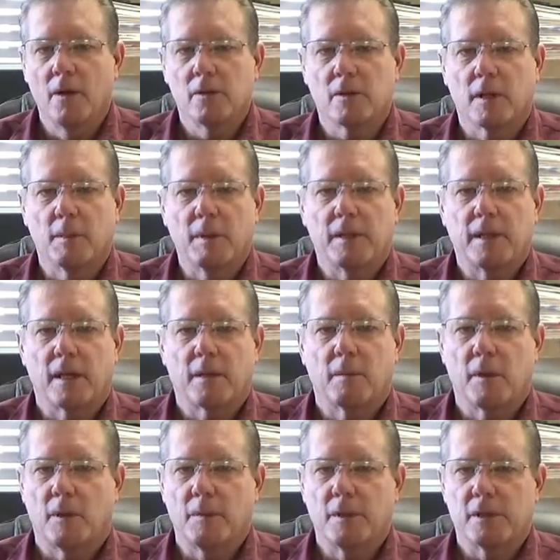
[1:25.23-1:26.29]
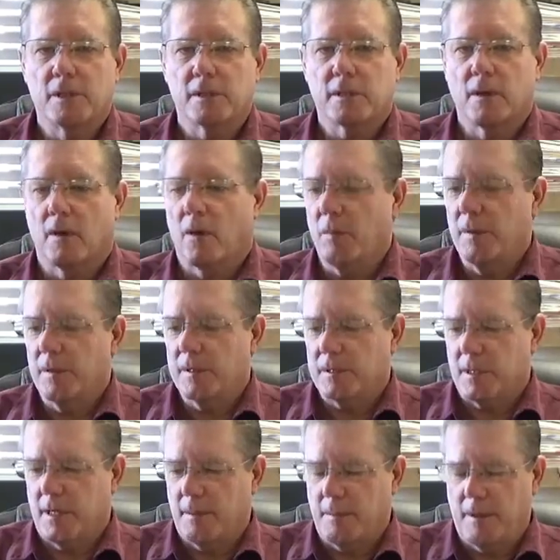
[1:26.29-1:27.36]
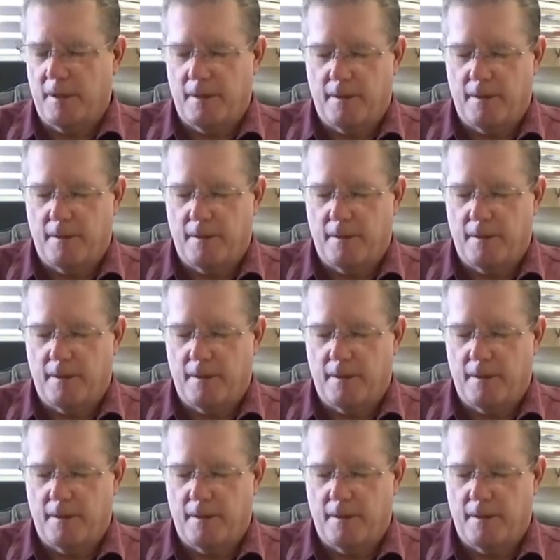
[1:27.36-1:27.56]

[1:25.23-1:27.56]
So let me take a moment just to open this up